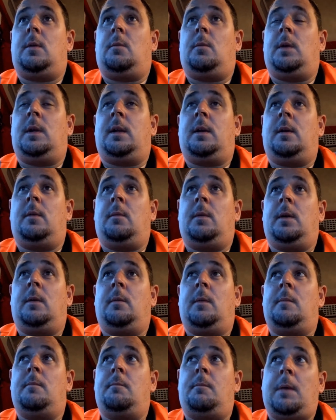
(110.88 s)
when I
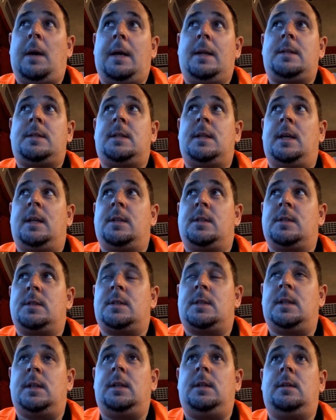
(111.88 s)
went back to the
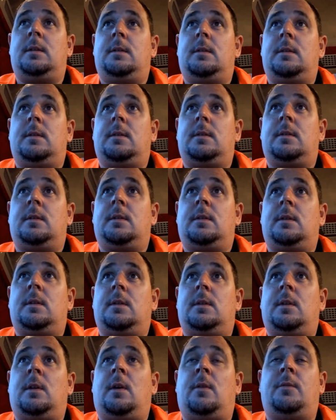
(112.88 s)
agency,
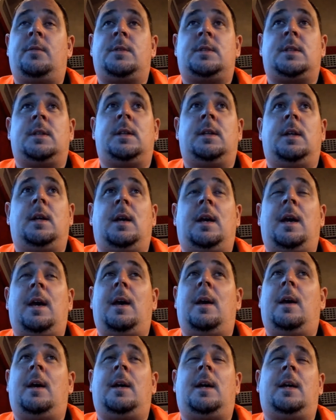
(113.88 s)
obviously
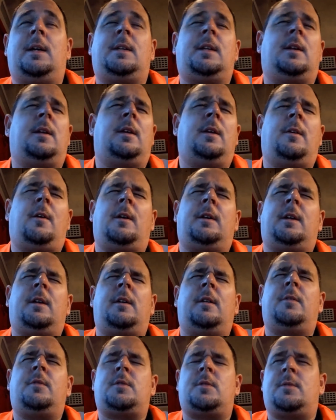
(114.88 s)
I, I don't I
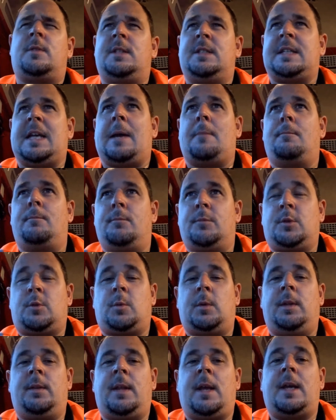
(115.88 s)
don't know if something's happened
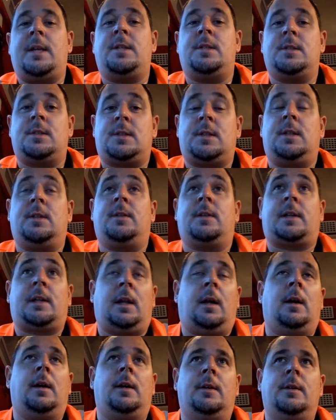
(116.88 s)
between the agency and the
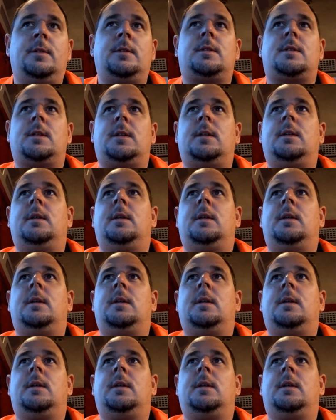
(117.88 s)
client,